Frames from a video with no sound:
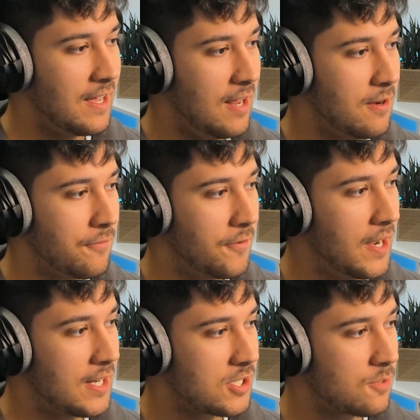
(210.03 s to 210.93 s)
in the file
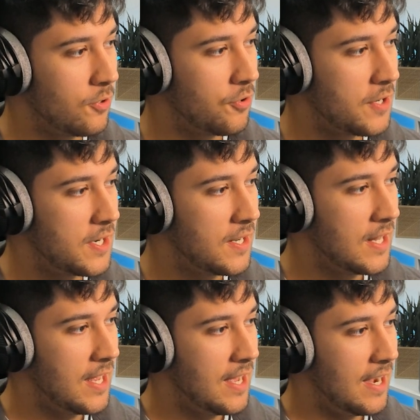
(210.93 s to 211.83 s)
explorer
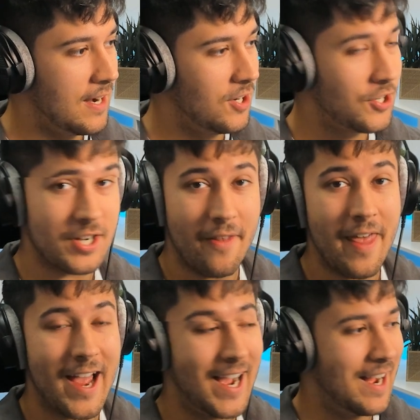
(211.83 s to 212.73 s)
and look at
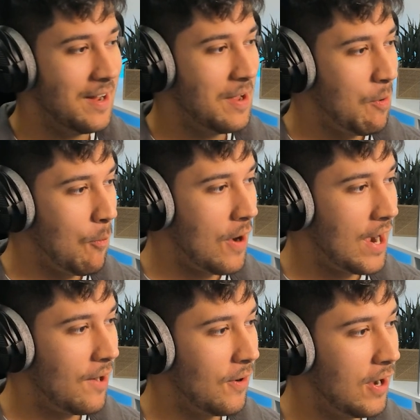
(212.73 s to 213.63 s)
that.
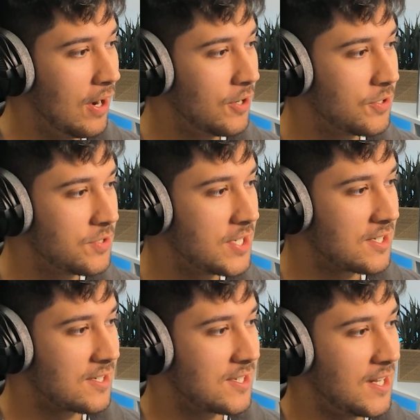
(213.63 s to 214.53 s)
Wow, our local disk
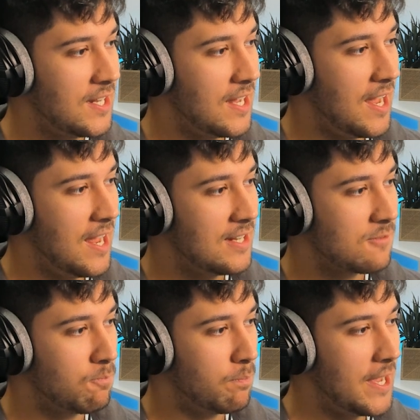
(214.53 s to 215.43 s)
C is
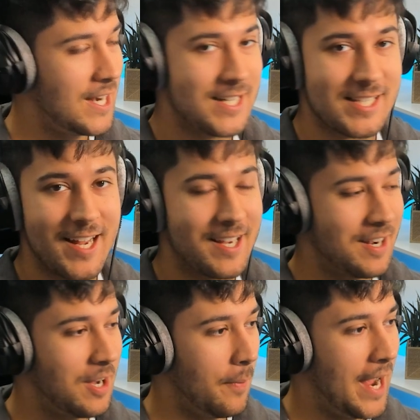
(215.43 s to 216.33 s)
barely taken
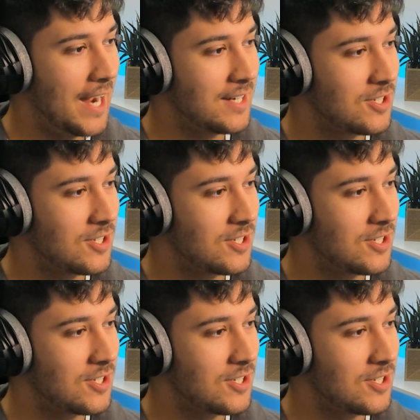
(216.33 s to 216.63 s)
up at